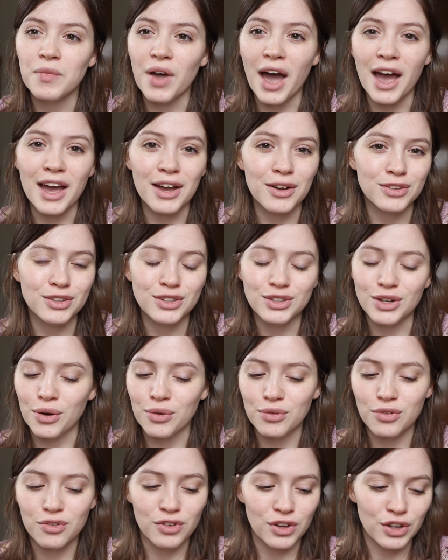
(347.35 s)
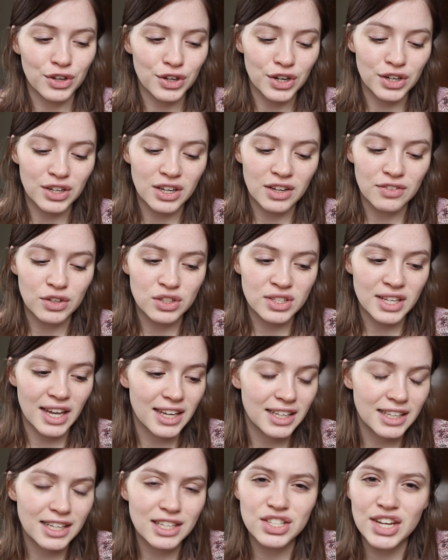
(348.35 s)
I figured if you take
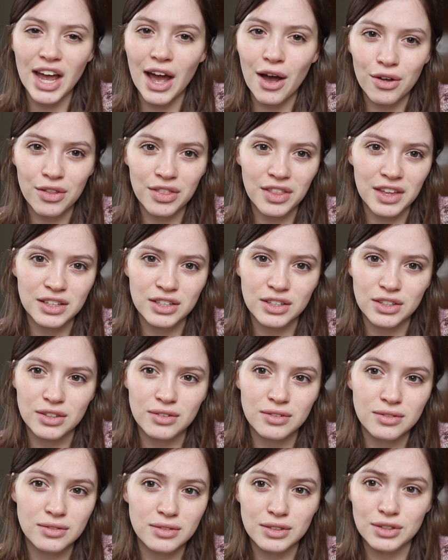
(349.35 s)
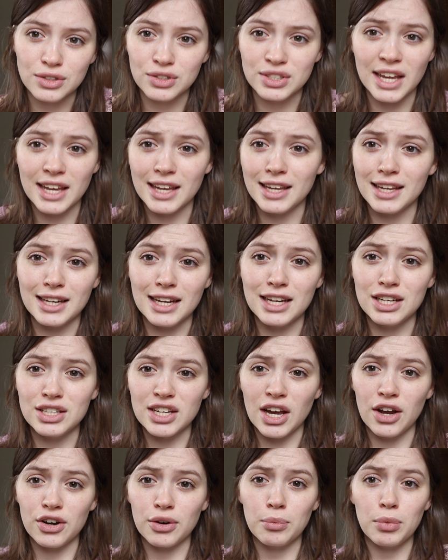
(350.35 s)
an inch out, then you're taking an inch
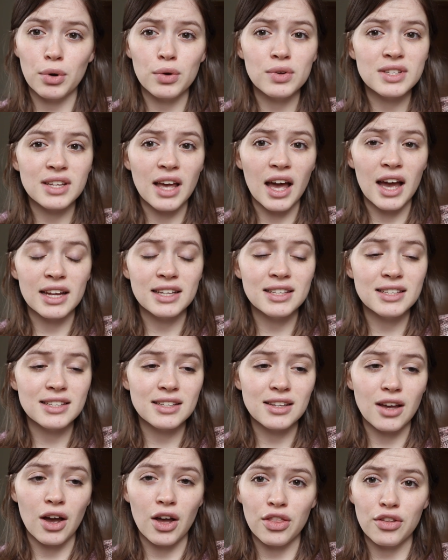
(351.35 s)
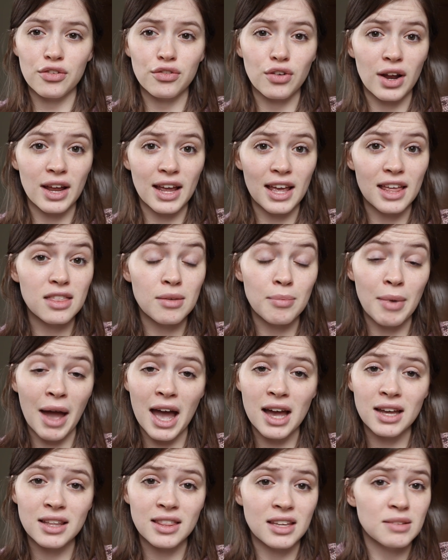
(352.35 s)
out on both sides, on the front and the
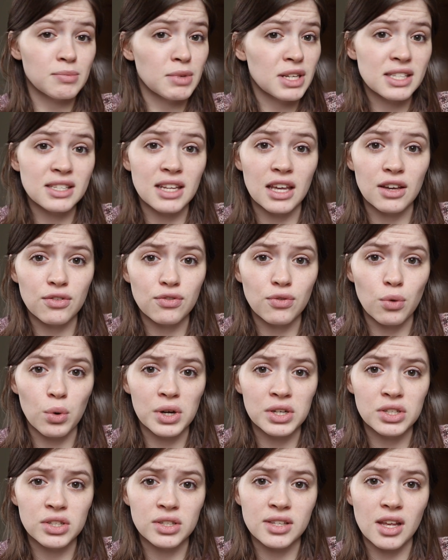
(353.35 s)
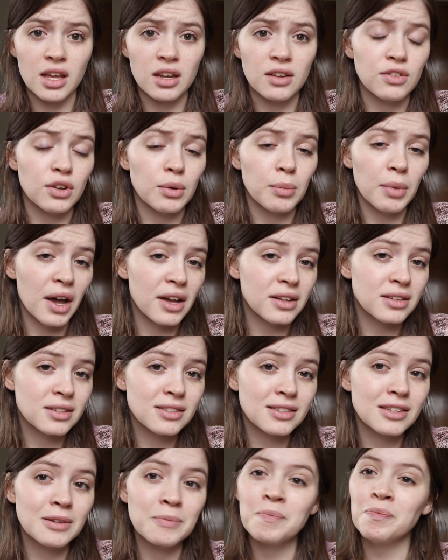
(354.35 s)
back. That must take 4 inches out of your
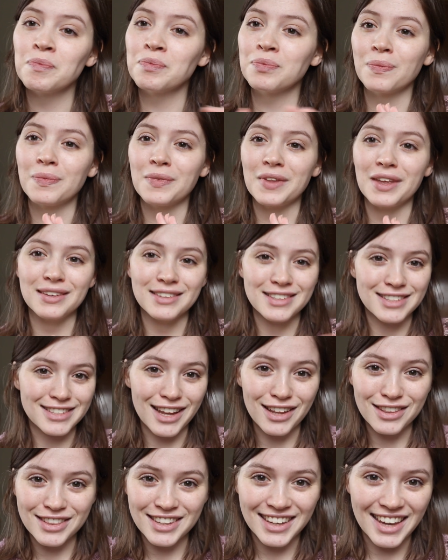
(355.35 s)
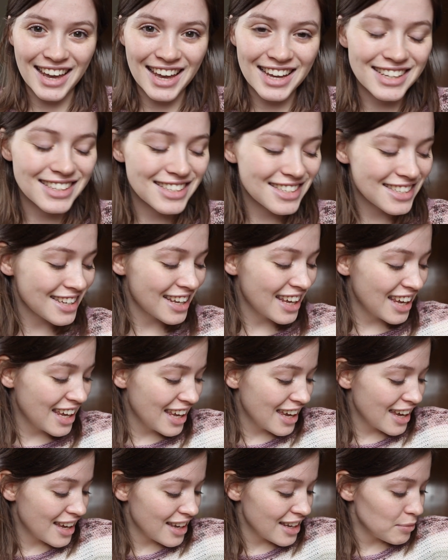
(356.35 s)
bust. It's not the case,
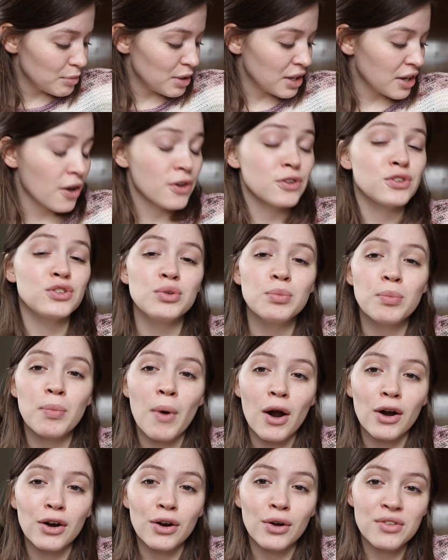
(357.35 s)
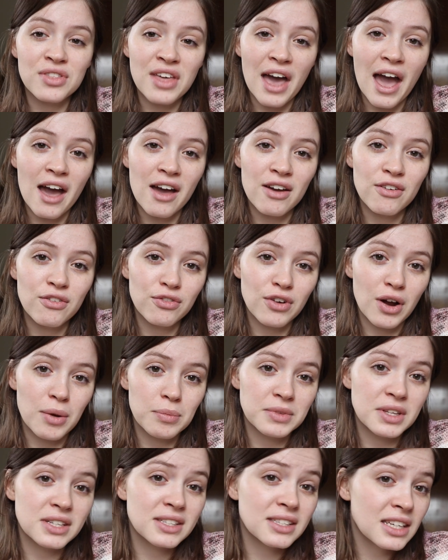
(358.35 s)
because you borrow that from
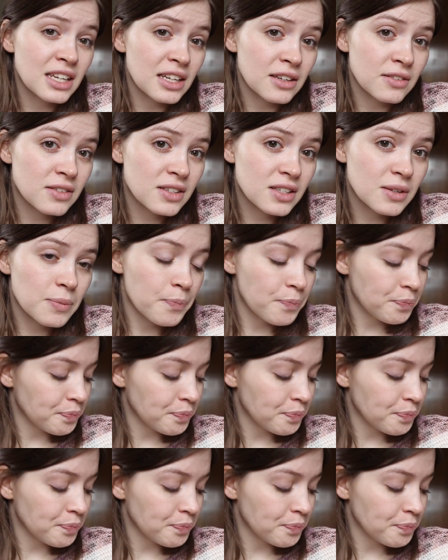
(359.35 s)
the sleeves.